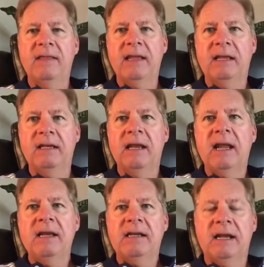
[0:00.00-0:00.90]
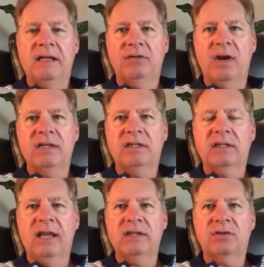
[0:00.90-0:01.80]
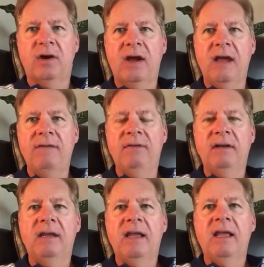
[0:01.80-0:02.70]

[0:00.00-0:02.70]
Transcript: They can take a test drive and